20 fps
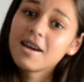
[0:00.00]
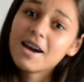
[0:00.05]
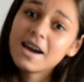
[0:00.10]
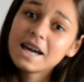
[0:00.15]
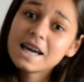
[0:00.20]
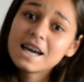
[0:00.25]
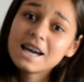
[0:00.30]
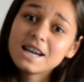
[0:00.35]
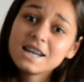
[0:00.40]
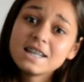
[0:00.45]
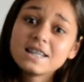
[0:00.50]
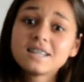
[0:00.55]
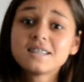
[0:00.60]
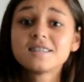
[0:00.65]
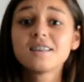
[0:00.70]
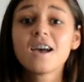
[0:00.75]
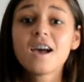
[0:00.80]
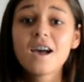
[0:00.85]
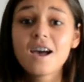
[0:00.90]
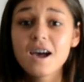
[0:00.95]
Hi
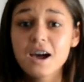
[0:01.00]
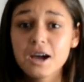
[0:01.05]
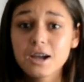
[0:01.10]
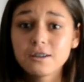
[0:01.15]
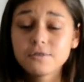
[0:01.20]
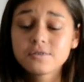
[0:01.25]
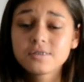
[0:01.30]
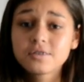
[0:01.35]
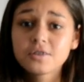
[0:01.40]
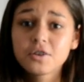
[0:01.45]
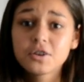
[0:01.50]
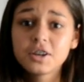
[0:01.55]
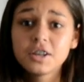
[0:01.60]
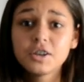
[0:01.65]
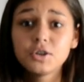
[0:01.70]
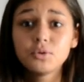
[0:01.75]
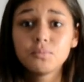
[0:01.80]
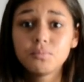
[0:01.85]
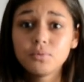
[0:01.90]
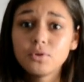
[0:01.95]
guys! I
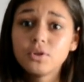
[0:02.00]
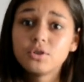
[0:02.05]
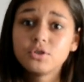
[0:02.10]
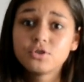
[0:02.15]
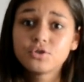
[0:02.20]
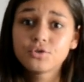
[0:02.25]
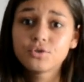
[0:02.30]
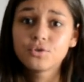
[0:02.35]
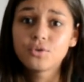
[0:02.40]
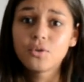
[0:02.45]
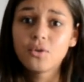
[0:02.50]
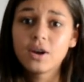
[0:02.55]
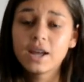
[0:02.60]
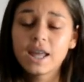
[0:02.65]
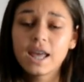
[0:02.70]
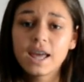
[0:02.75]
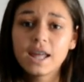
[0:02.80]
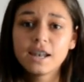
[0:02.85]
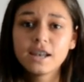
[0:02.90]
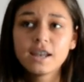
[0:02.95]
started a bullet journal
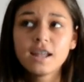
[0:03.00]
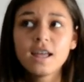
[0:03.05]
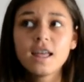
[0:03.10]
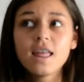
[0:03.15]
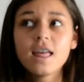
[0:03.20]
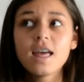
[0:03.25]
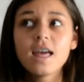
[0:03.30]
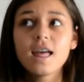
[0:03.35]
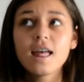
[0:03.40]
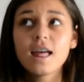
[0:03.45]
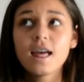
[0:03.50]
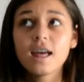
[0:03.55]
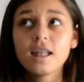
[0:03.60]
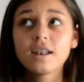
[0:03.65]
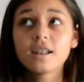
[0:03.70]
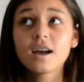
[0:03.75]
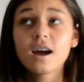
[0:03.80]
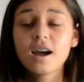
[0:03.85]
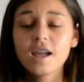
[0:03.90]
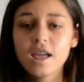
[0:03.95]
again, and
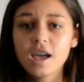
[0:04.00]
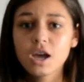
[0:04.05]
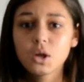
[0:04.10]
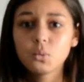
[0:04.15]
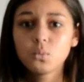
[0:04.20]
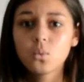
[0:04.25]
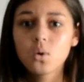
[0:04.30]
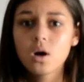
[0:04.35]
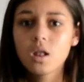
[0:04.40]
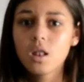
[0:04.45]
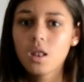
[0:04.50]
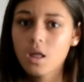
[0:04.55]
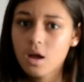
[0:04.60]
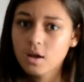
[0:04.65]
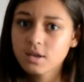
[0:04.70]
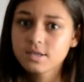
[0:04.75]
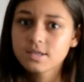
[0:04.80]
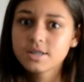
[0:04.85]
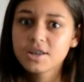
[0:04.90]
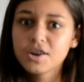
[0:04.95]
I had one
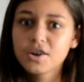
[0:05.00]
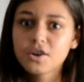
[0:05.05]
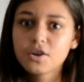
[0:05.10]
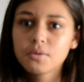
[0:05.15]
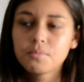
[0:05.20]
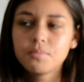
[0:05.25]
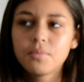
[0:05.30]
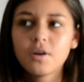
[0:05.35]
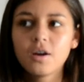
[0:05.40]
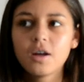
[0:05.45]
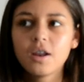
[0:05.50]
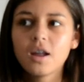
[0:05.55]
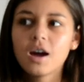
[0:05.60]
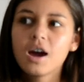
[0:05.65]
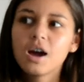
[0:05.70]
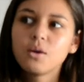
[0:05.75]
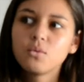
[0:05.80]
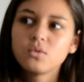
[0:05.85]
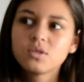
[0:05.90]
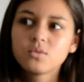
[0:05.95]
last year but
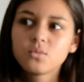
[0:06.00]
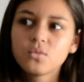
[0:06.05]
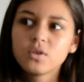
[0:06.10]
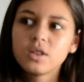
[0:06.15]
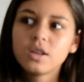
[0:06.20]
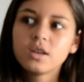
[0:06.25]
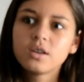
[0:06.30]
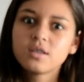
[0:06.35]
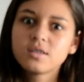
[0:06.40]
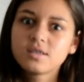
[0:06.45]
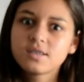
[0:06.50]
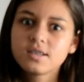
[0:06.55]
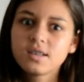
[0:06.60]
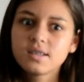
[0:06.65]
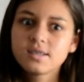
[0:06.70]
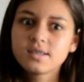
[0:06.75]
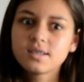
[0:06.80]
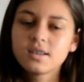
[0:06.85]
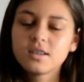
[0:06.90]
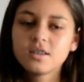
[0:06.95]
I wasn't really
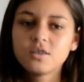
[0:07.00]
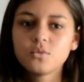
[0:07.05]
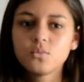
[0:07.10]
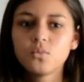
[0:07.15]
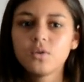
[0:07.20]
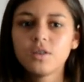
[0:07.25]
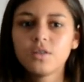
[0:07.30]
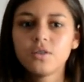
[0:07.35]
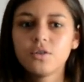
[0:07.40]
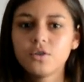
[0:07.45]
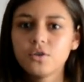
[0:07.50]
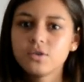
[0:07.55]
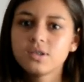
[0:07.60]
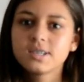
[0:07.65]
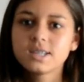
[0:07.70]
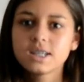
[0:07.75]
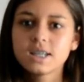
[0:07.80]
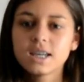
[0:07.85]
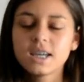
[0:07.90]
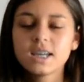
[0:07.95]
consistent with
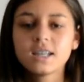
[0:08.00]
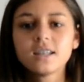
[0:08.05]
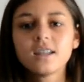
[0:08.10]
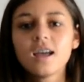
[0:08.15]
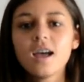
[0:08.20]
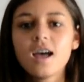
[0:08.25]
using it,